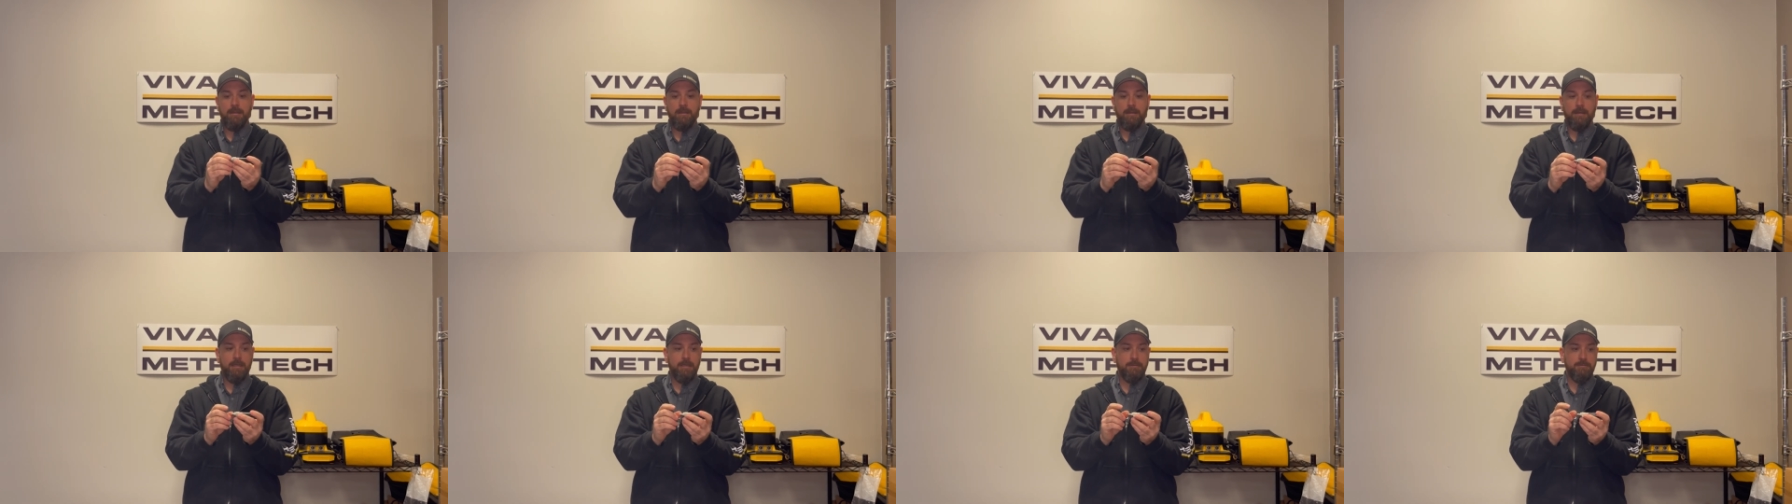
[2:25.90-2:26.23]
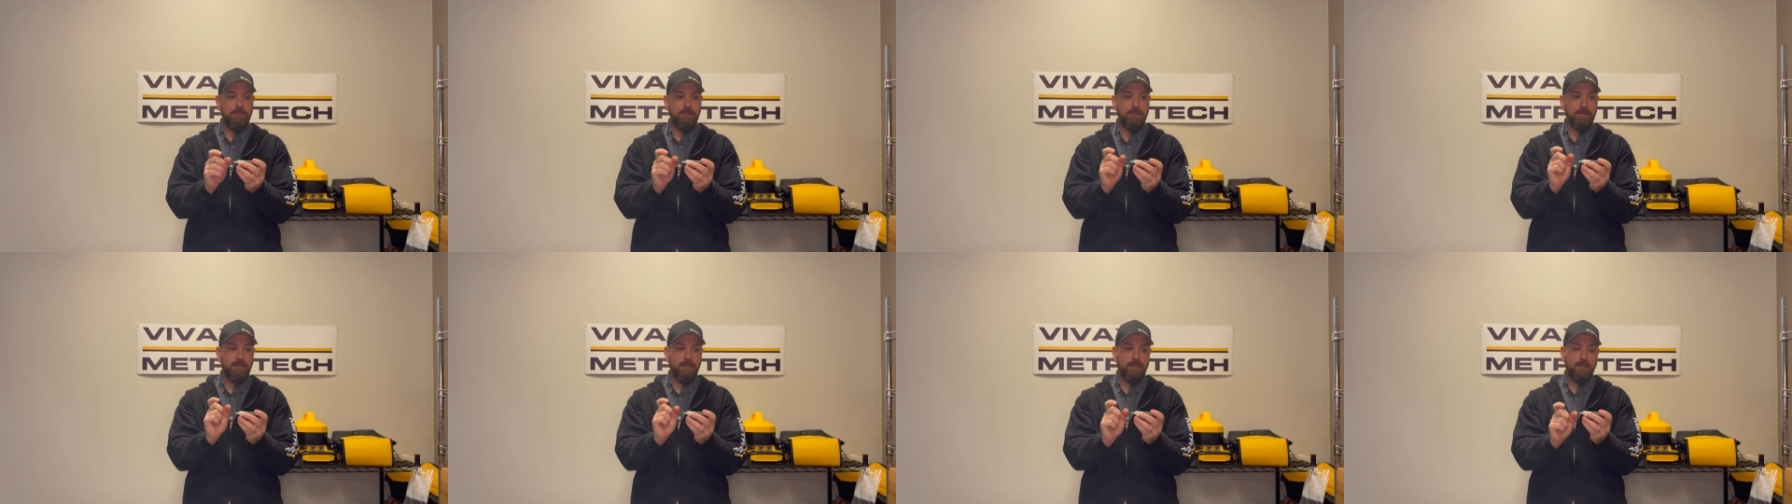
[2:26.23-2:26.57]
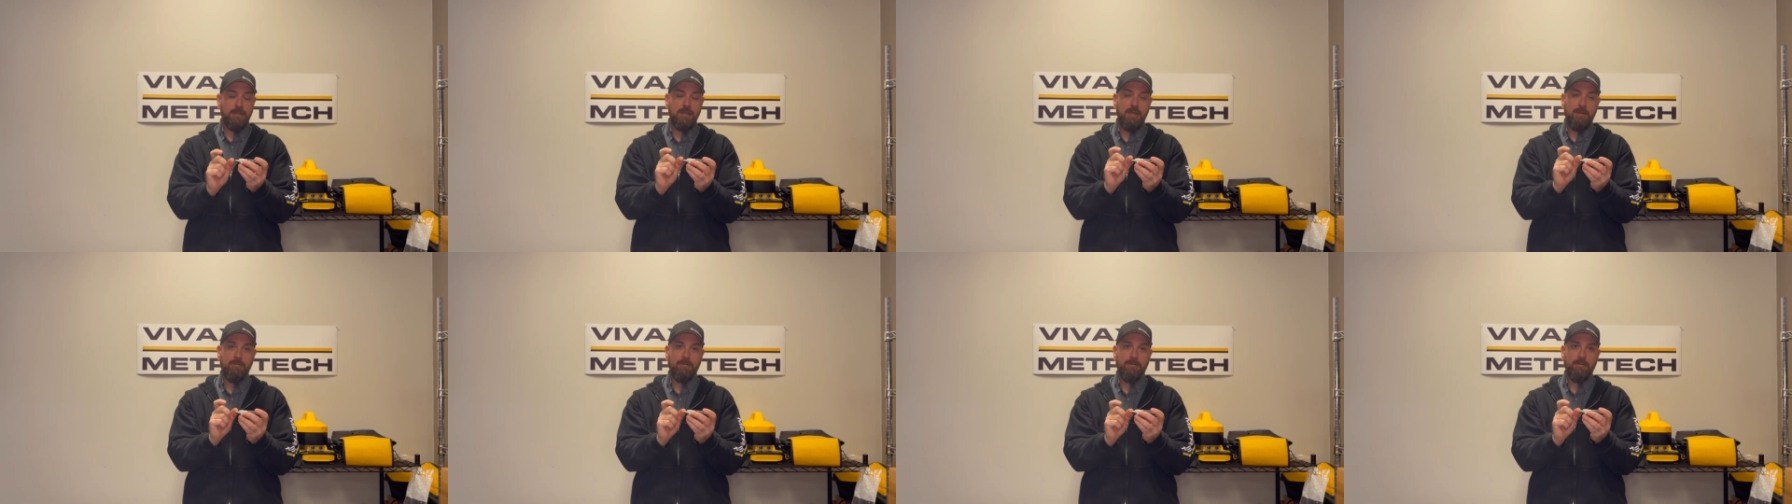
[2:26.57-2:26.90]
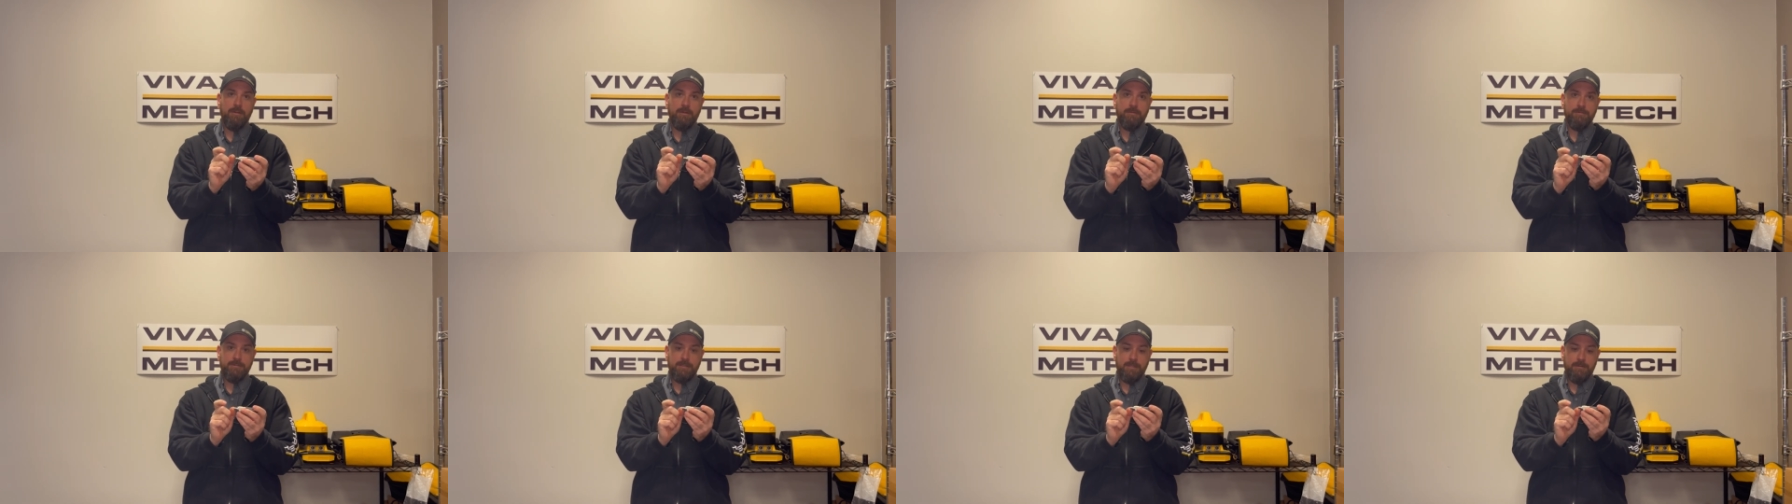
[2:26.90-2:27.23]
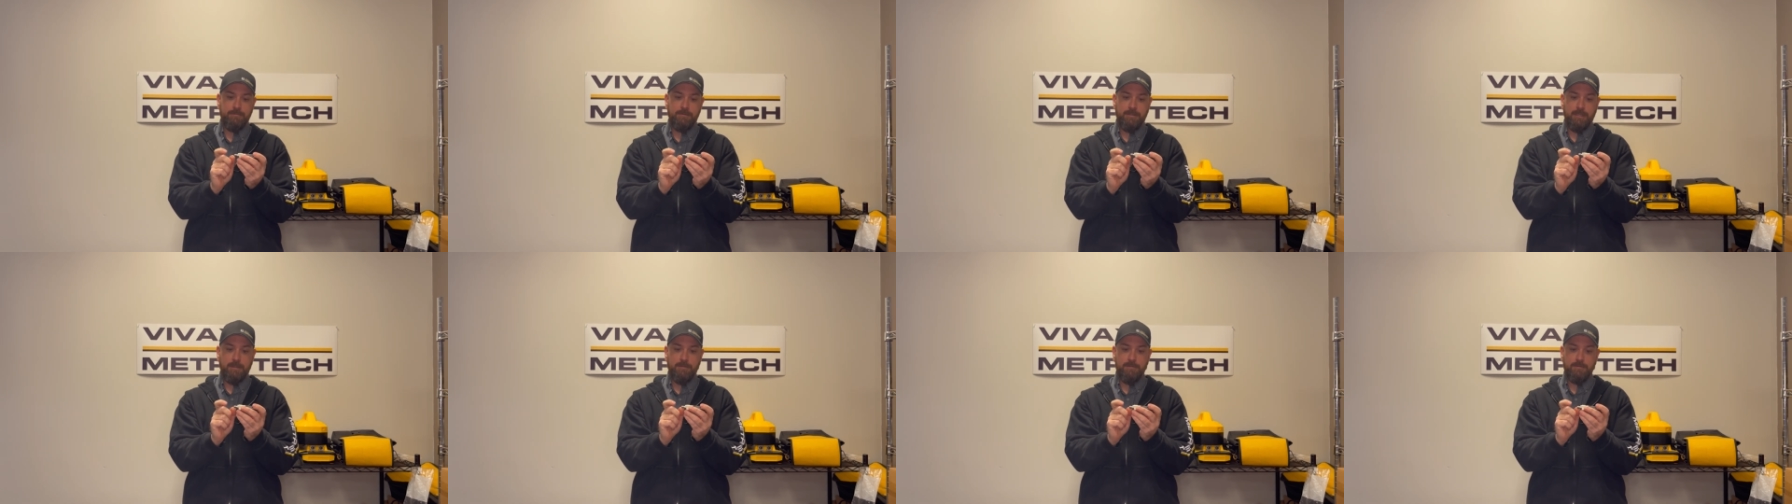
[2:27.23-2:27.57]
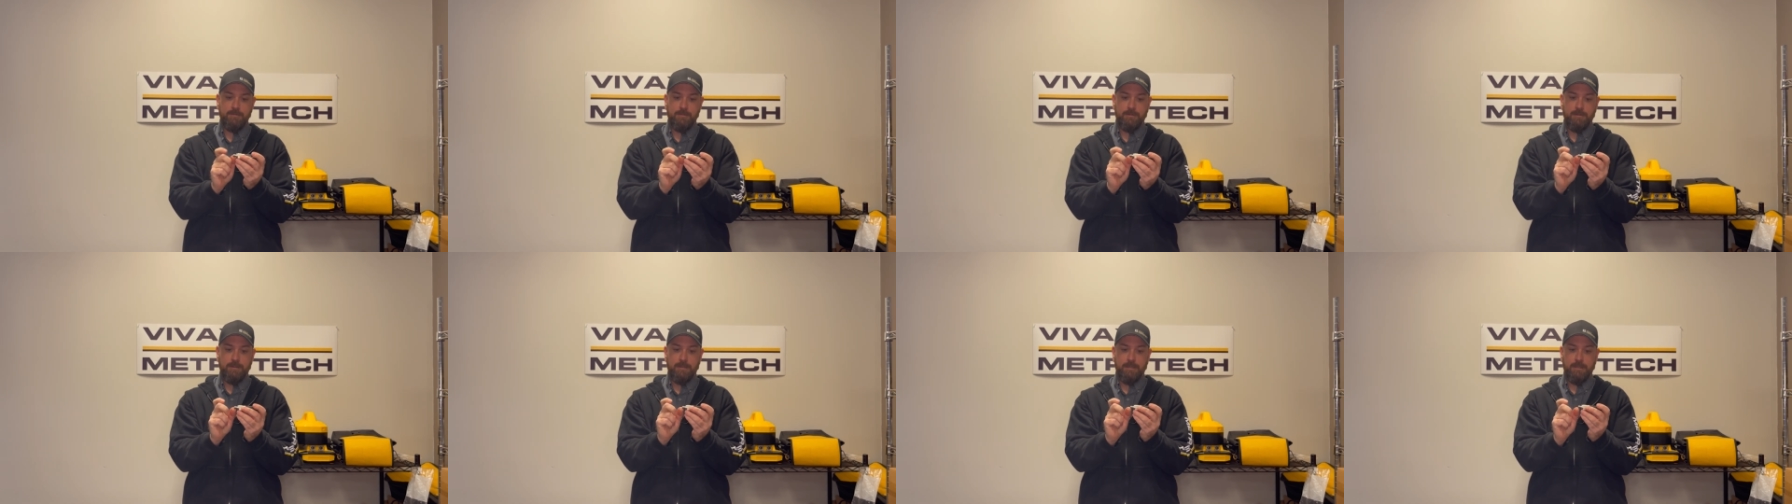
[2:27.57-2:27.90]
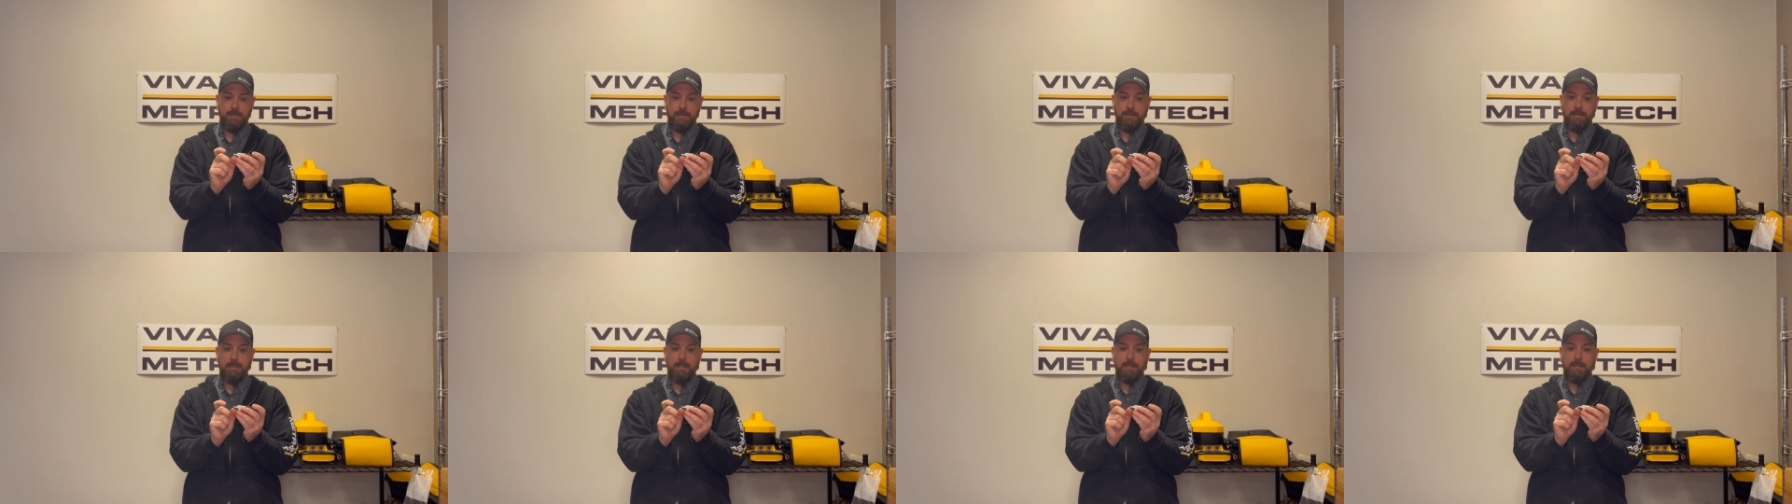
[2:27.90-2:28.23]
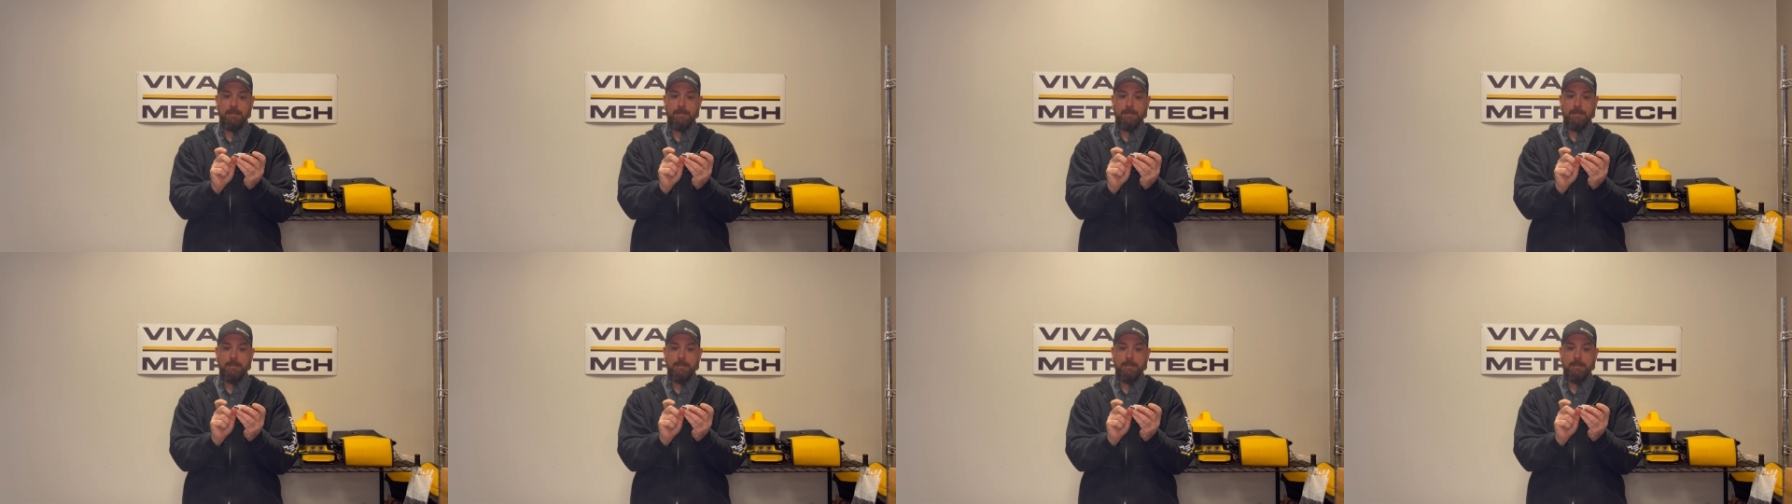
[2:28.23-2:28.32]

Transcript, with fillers: Um, you can couple them sometimes with a,